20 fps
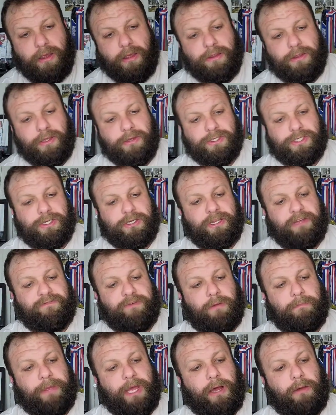Those are
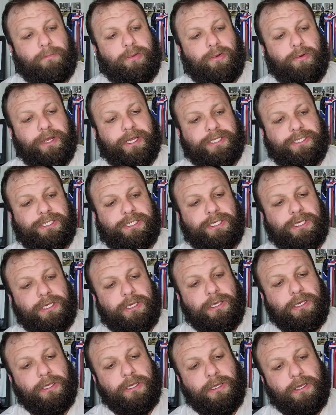different mount points,
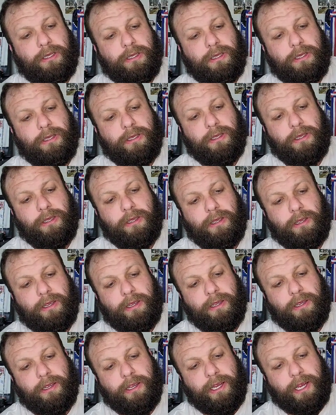
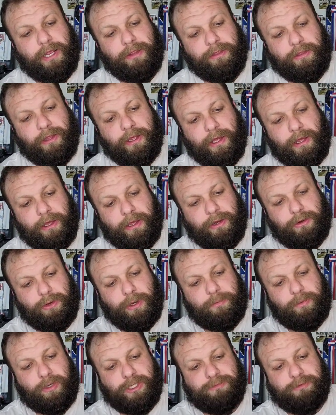and the
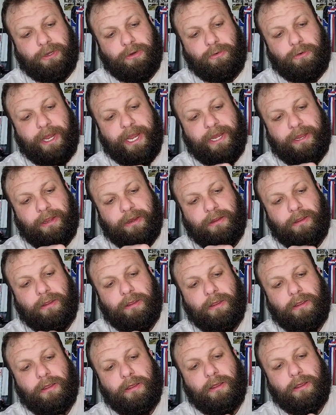gripper's been rated
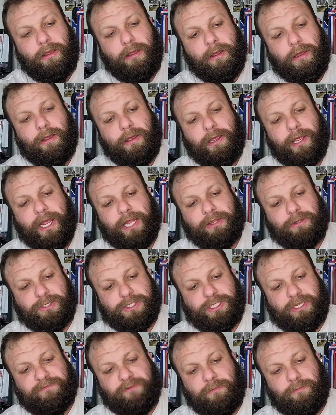at
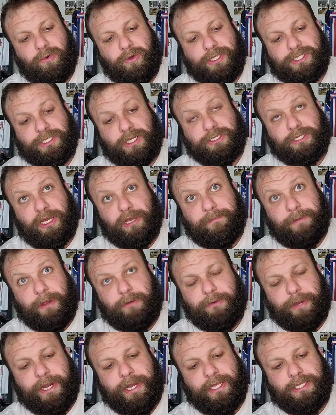those different points, and I'll talk about
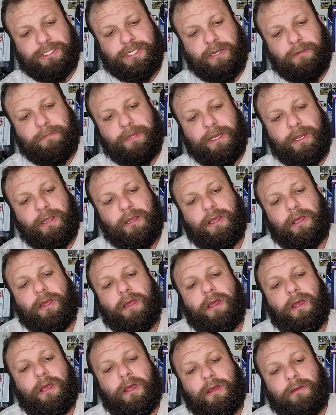ratings in a minute.
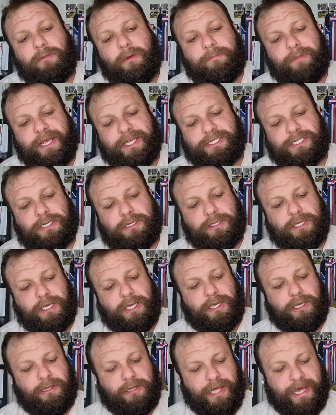But
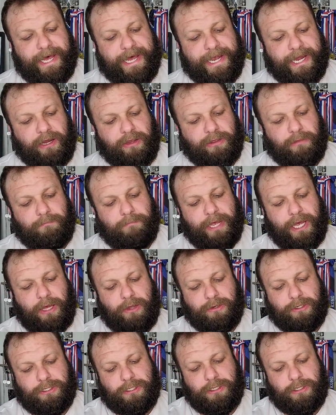basically, the higher the
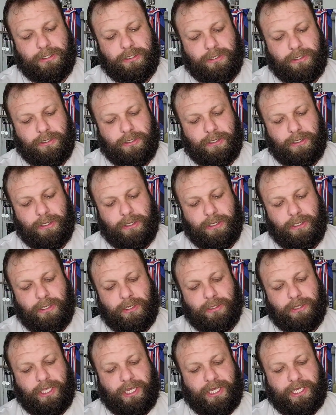mount,
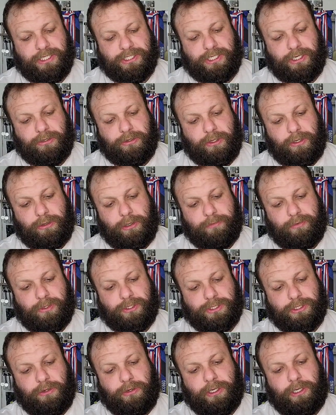the easier the gripper
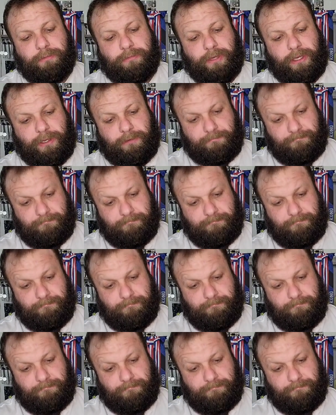is going to be.